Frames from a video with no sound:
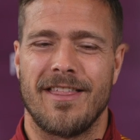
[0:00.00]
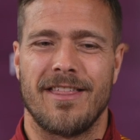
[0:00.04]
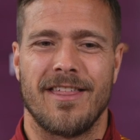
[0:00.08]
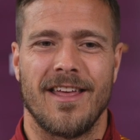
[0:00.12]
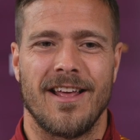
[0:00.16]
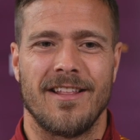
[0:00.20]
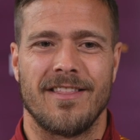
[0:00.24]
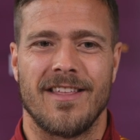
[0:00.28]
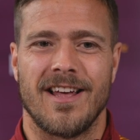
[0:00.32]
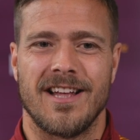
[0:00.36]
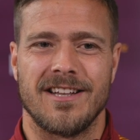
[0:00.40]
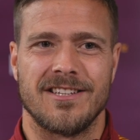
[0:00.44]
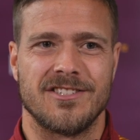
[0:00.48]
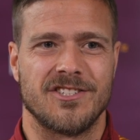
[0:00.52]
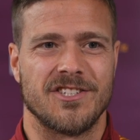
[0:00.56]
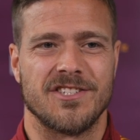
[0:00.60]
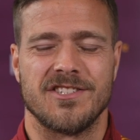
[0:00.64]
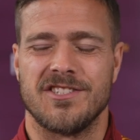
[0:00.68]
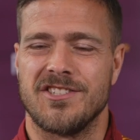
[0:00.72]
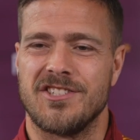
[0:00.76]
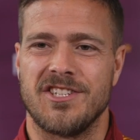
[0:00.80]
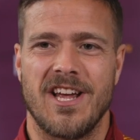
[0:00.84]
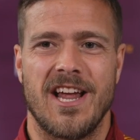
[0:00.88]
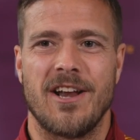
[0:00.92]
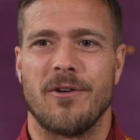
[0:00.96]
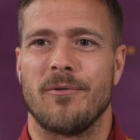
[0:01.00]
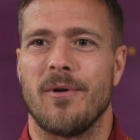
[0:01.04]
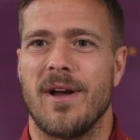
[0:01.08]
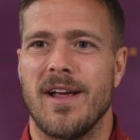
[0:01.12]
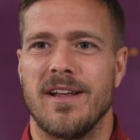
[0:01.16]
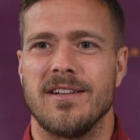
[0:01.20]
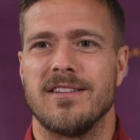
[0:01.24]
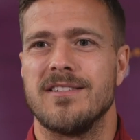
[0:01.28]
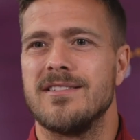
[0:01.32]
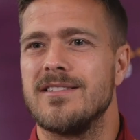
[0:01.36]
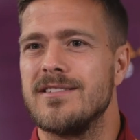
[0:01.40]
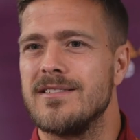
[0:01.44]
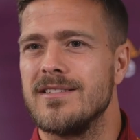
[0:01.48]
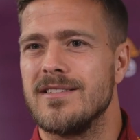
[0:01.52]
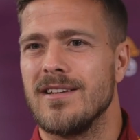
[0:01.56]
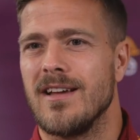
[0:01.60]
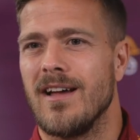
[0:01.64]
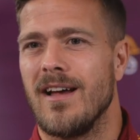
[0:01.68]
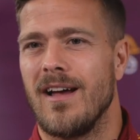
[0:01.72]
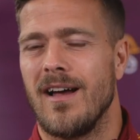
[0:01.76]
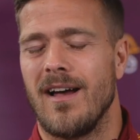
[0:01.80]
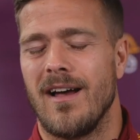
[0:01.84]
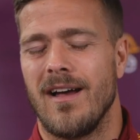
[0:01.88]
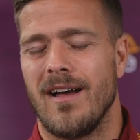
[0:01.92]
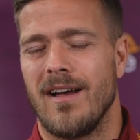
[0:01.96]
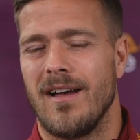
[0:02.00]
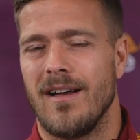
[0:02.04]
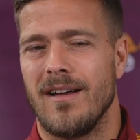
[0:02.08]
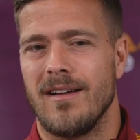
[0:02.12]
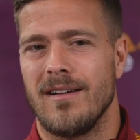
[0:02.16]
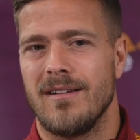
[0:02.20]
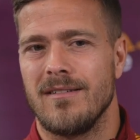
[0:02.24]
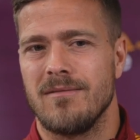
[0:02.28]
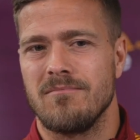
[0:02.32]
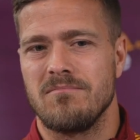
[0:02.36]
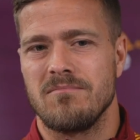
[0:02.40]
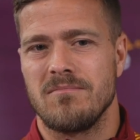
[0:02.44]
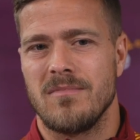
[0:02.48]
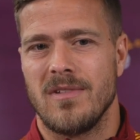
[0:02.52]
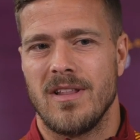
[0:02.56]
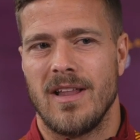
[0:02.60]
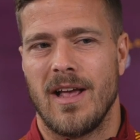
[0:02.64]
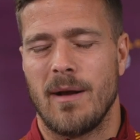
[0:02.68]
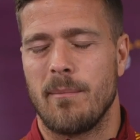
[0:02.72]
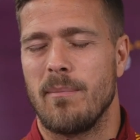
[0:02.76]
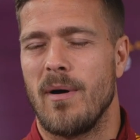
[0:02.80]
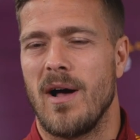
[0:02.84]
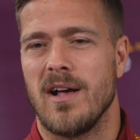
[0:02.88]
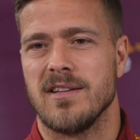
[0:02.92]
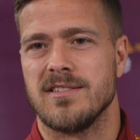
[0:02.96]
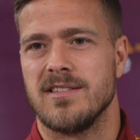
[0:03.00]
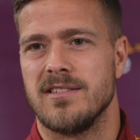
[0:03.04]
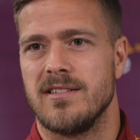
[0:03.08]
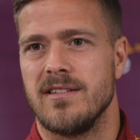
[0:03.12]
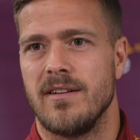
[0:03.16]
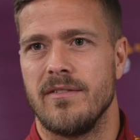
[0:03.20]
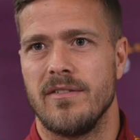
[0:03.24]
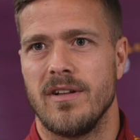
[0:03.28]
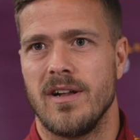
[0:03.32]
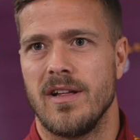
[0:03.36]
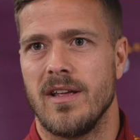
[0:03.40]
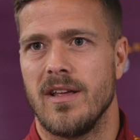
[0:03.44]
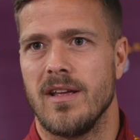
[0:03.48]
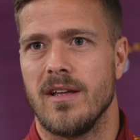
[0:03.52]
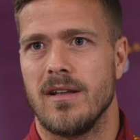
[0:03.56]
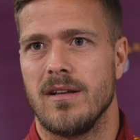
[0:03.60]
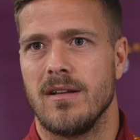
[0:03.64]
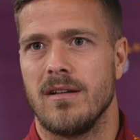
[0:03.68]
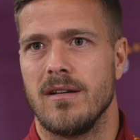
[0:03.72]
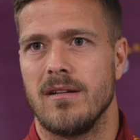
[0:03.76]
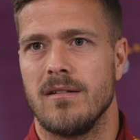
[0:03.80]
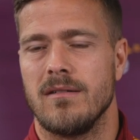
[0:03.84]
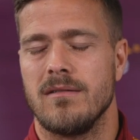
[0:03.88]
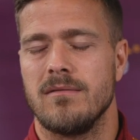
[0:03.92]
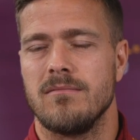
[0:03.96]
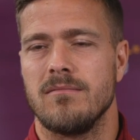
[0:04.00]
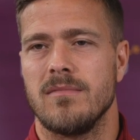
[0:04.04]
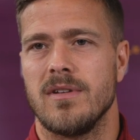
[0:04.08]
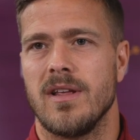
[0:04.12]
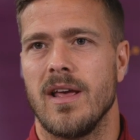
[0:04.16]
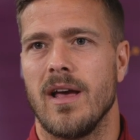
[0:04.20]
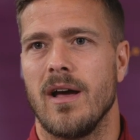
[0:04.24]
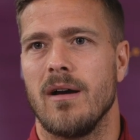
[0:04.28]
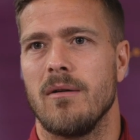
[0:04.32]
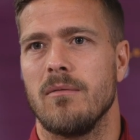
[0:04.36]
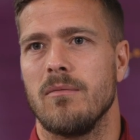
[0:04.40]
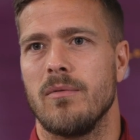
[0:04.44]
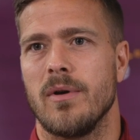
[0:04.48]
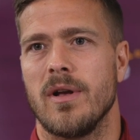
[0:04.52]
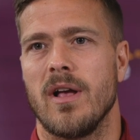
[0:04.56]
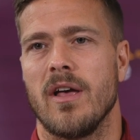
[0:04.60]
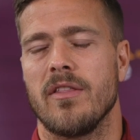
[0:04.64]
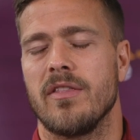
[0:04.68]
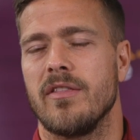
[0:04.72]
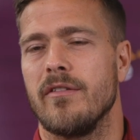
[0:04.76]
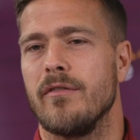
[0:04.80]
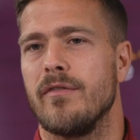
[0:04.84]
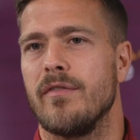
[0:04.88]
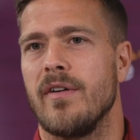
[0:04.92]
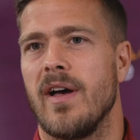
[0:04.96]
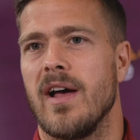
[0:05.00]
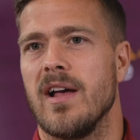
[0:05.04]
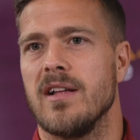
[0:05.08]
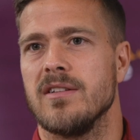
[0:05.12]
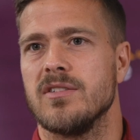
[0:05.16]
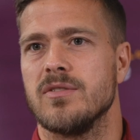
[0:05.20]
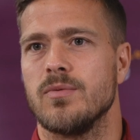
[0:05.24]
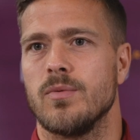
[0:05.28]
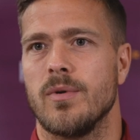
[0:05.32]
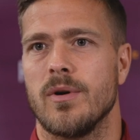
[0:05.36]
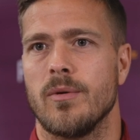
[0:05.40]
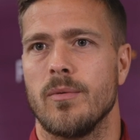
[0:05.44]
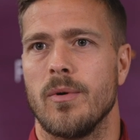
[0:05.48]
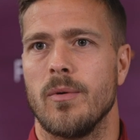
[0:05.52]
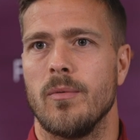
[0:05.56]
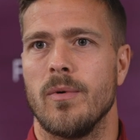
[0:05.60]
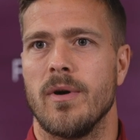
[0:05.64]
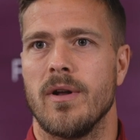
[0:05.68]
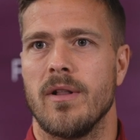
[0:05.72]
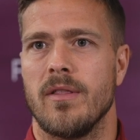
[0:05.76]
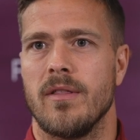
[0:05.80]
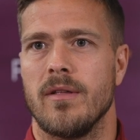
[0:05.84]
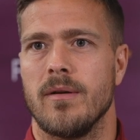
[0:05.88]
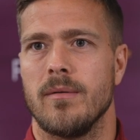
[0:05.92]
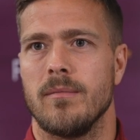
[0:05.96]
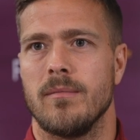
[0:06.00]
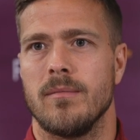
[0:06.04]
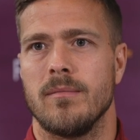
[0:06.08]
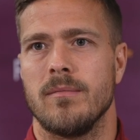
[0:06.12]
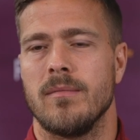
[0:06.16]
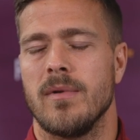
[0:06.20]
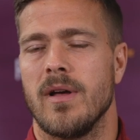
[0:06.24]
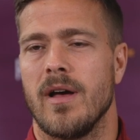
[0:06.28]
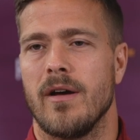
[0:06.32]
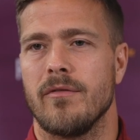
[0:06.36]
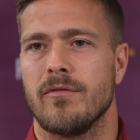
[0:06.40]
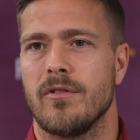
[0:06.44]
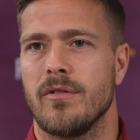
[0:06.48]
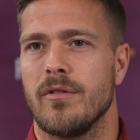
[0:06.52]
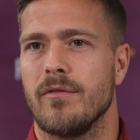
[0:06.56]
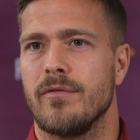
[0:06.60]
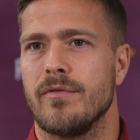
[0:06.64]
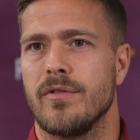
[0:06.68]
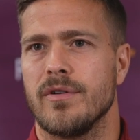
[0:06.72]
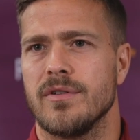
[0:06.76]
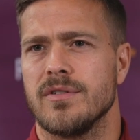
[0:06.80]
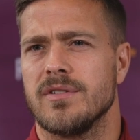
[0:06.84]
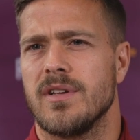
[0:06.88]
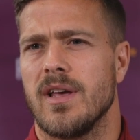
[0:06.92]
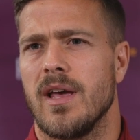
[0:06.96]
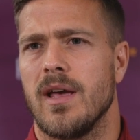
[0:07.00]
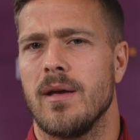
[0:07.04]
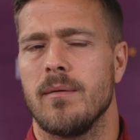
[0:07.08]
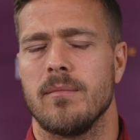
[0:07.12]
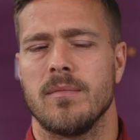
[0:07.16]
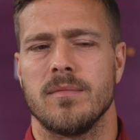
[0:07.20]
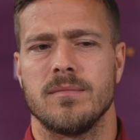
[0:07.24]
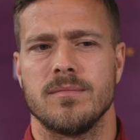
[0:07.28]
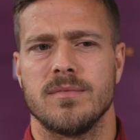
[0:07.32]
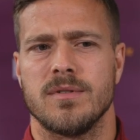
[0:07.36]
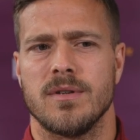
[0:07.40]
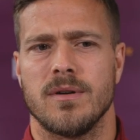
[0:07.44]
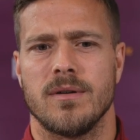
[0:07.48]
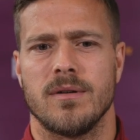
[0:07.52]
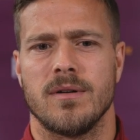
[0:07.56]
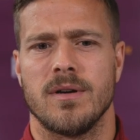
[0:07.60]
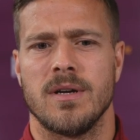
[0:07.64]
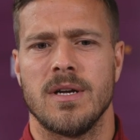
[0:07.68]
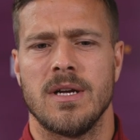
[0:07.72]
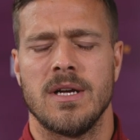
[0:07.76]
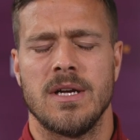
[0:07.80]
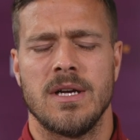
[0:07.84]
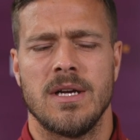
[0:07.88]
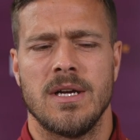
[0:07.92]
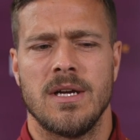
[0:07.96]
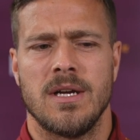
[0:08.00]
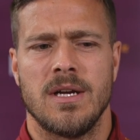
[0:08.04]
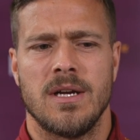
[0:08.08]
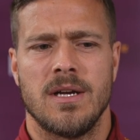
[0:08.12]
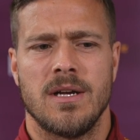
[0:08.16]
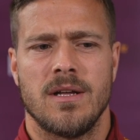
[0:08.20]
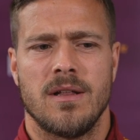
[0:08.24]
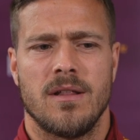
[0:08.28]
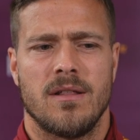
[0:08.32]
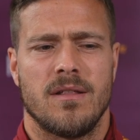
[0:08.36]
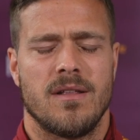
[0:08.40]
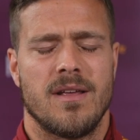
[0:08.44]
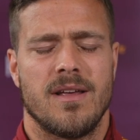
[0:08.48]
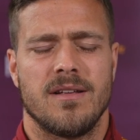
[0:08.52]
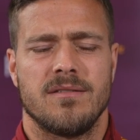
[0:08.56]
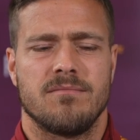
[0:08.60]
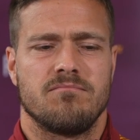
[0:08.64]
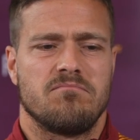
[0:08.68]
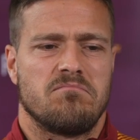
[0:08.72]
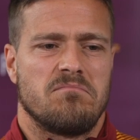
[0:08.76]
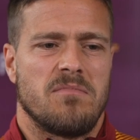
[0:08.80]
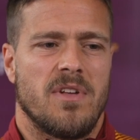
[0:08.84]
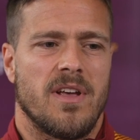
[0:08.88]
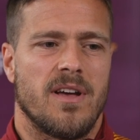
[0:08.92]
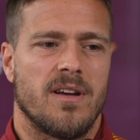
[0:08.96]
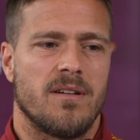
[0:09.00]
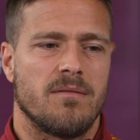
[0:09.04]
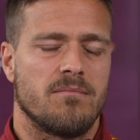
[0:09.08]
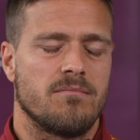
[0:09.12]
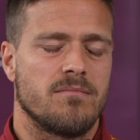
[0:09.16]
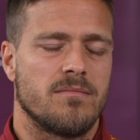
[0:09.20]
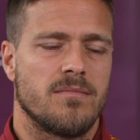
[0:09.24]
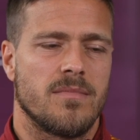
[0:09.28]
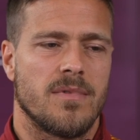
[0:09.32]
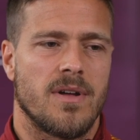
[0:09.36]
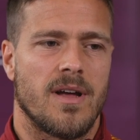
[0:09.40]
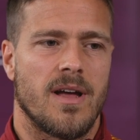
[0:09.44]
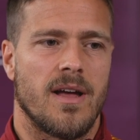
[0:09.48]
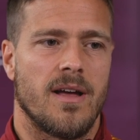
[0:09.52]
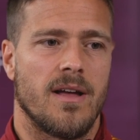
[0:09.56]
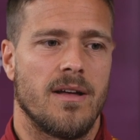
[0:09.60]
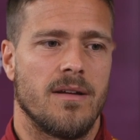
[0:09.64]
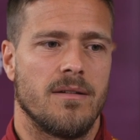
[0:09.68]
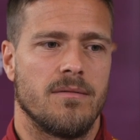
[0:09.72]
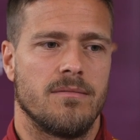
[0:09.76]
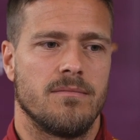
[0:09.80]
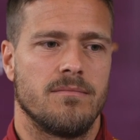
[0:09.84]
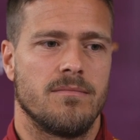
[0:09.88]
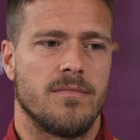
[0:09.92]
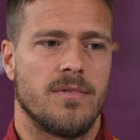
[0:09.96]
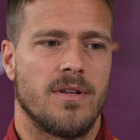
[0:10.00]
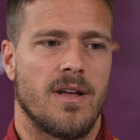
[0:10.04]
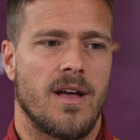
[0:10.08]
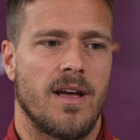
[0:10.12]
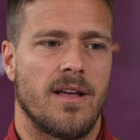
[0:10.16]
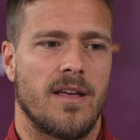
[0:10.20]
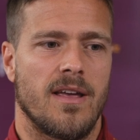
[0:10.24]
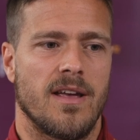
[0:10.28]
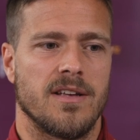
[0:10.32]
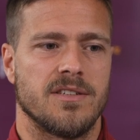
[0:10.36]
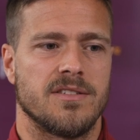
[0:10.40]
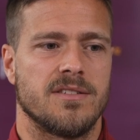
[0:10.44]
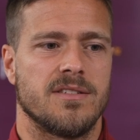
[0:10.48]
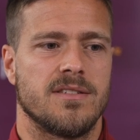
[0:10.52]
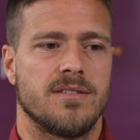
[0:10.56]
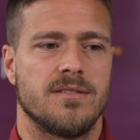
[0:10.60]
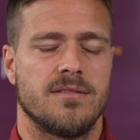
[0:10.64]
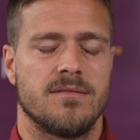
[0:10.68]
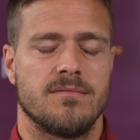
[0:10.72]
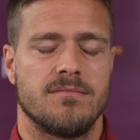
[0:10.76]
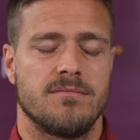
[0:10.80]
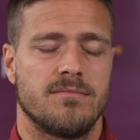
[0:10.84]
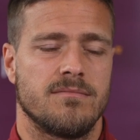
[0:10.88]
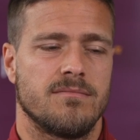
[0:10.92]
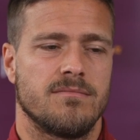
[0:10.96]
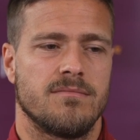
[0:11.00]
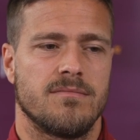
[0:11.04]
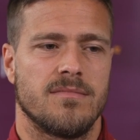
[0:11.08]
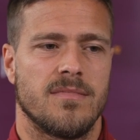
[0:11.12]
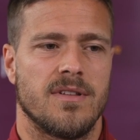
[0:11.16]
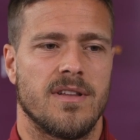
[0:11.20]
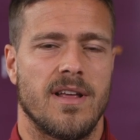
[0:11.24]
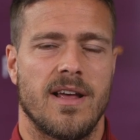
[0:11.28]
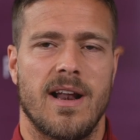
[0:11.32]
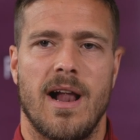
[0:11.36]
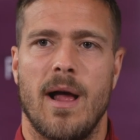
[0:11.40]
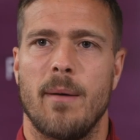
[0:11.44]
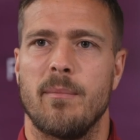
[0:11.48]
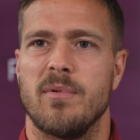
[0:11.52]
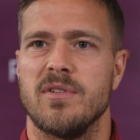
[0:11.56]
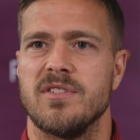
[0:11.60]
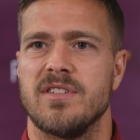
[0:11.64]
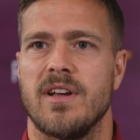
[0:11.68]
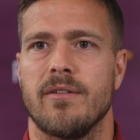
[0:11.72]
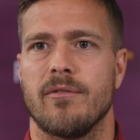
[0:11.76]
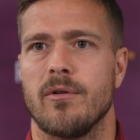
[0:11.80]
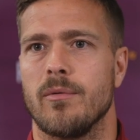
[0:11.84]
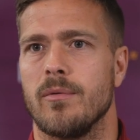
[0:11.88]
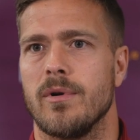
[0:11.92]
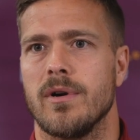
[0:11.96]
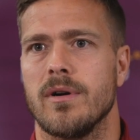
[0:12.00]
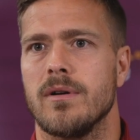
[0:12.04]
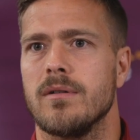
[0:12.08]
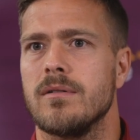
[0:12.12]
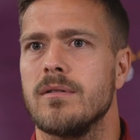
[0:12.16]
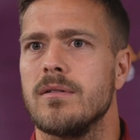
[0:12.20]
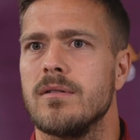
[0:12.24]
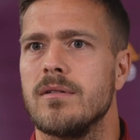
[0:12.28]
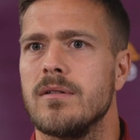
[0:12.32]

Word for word: think that just generates like positivity, and yeah, we got the fans where we wanted them after the first game. So yeah, I guess that happens everywhere.